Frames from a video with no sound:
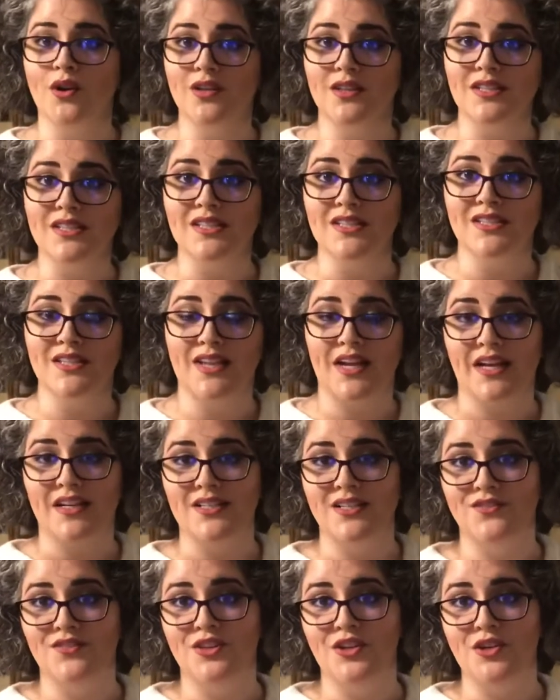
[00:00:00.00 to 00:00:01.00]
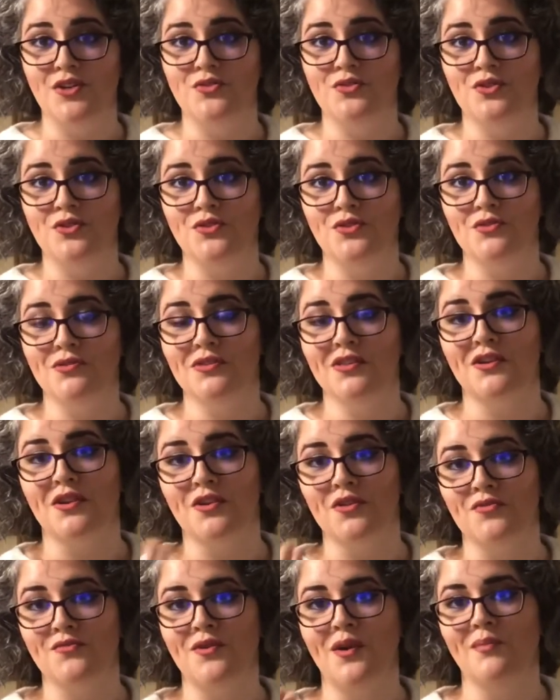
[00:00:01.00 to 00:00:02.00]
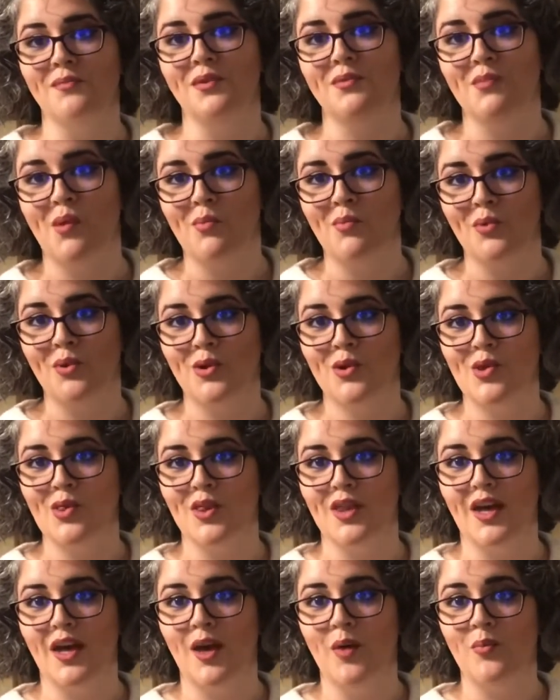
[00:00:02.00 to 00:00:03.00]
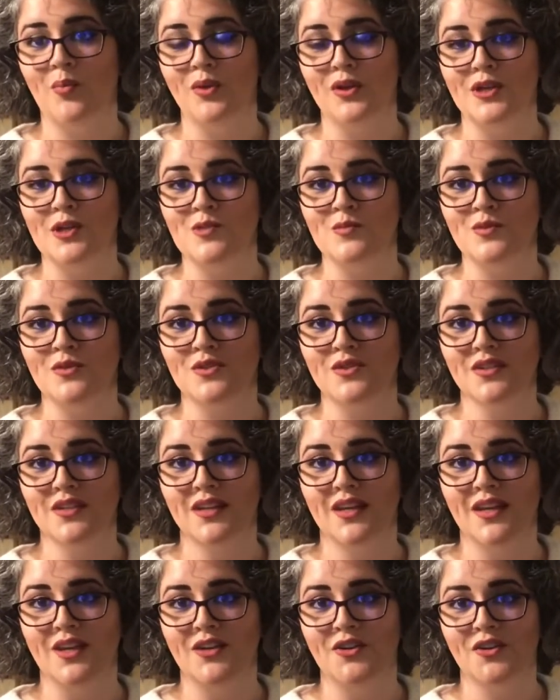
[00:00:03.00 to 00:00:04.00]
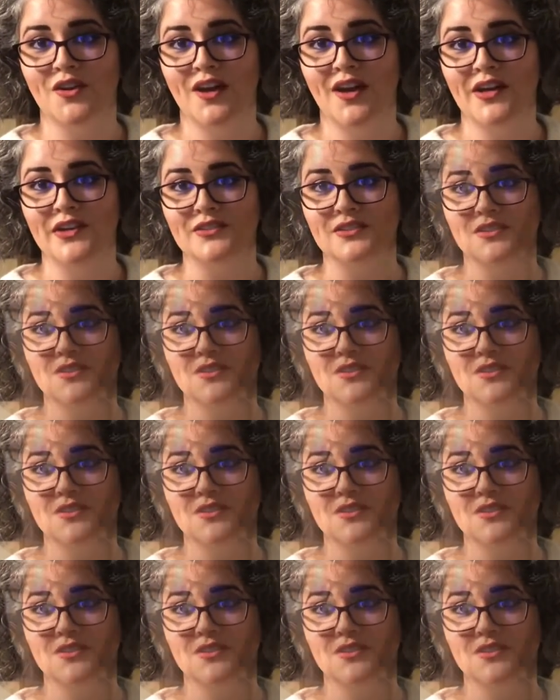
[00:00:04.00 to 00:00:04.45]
this is an activity you can do with another family member that plays music in your house.